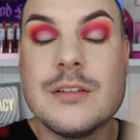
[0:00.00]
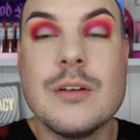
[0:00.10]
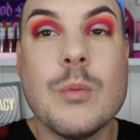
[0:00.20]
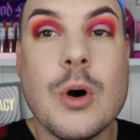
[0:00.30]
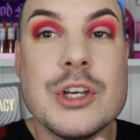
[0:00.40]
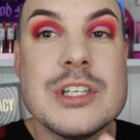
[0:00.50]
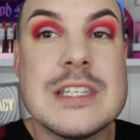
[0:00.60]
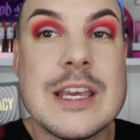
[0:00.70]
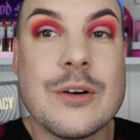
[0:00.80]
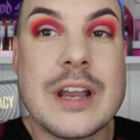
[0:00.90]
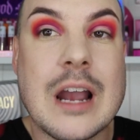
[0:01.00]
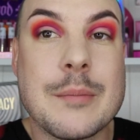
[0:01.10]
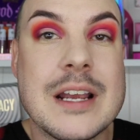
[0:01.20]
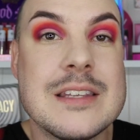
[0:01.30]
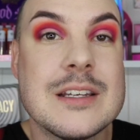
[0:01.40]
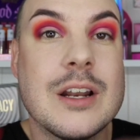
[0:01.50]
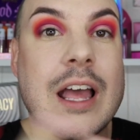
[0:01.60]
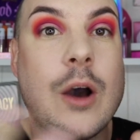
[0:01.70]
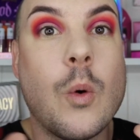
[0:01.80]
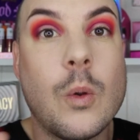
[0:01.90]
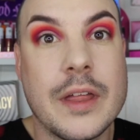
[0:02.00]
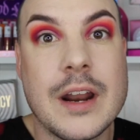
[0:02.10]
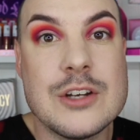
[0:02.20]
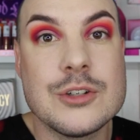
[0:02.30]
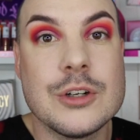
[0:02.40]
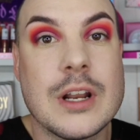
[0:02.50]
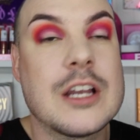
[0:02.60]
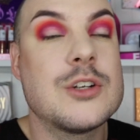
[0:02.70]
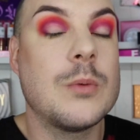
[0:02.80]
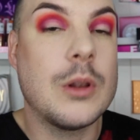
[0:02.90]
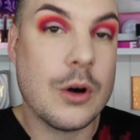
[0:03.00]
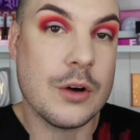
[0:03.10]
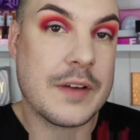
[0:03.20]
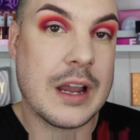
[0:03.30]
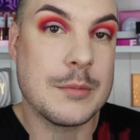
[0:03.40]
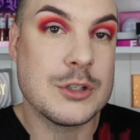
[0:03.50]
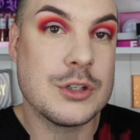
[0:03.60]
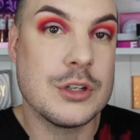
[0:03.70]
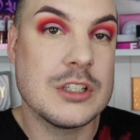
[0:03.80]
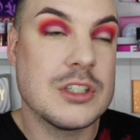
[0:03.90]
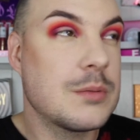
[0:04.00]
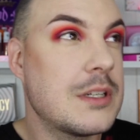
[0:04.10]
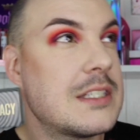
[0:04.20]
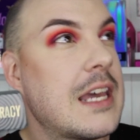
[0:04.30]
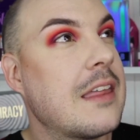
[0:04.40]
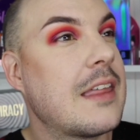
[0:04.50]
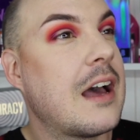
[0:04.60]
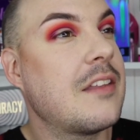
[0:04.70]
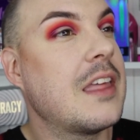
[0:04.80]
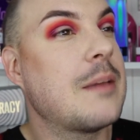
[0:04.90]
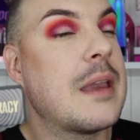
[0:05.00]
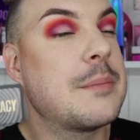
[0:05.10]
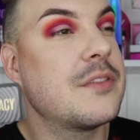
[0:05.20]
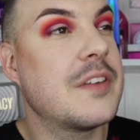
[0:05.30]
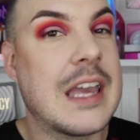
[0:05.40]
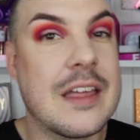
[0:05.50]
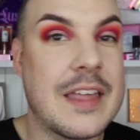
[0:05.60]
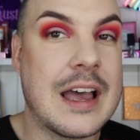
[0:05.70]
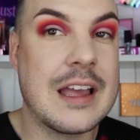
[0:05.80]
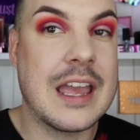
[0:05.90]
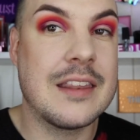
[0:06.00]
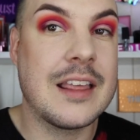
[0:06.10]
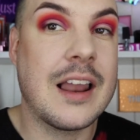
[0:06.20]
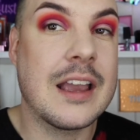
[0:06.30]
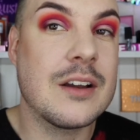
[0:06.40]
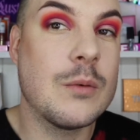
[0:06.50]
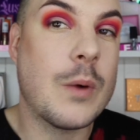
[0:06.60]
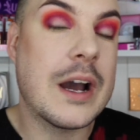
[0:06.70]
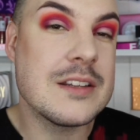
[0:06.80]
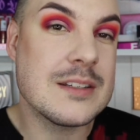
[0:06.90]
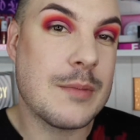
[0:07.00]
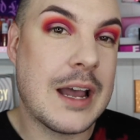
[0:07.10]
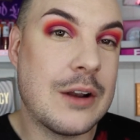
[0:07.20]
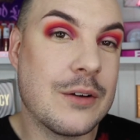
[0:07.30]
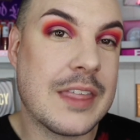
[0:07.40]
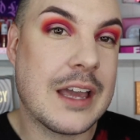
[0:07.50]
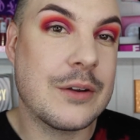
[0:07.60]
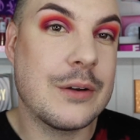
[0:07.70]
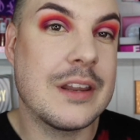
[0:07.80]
What you see on camera isn't all that I do. Like I do a lot off camera too. I just want to say that. I think people forget that and they're like, why doesn't mine look that good?